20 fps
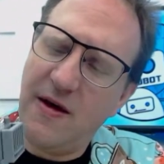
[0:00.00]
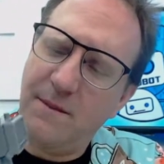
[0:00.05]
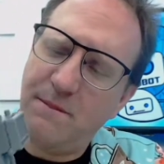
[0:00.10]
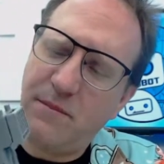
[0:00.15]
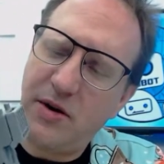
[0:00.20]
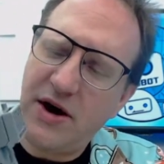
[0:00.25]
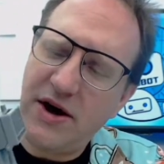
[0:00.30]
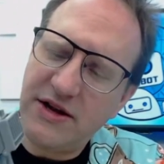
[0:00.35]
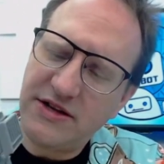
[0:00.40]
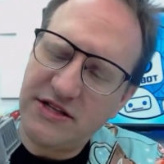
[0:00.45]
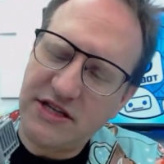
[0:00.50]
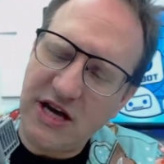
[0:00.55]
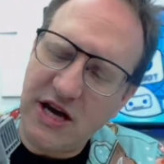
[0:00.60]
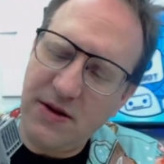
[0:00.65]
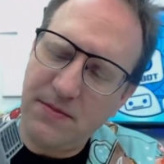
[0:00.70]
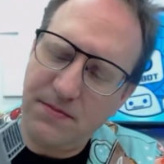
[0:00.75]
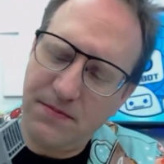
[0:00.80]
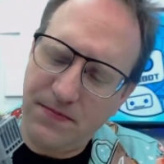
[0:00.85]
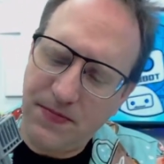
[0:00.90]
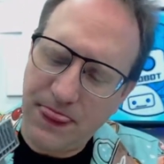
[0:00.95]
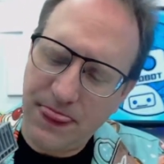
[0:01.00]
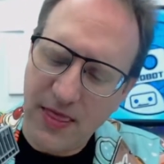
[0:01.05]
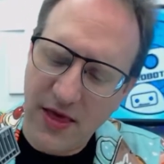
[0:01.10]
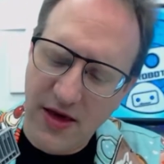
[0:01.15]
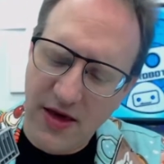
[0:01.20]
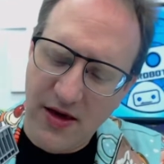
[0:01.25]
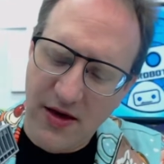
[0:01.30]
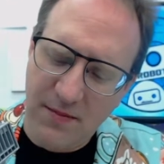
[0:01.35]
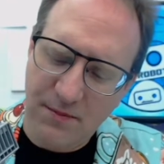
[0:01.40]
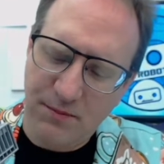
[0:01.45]
But, um,
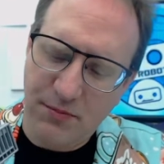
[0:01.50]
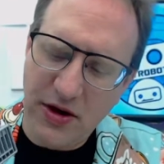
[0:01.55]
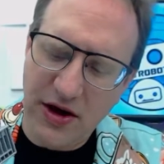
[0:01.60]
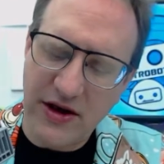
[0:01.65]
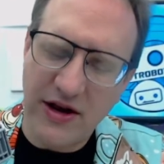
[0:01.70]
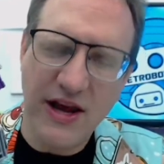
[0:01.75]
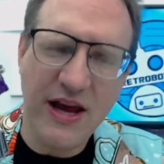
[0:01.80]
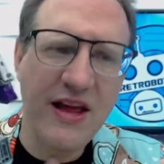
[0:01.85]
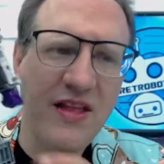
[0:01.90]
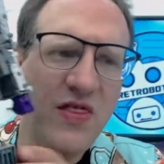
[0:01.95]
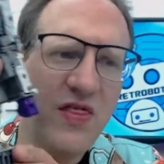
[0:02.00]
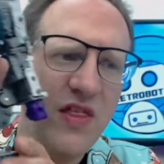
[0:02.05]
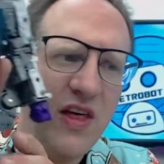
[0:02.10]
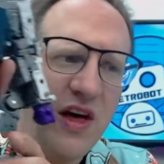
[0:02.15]
but in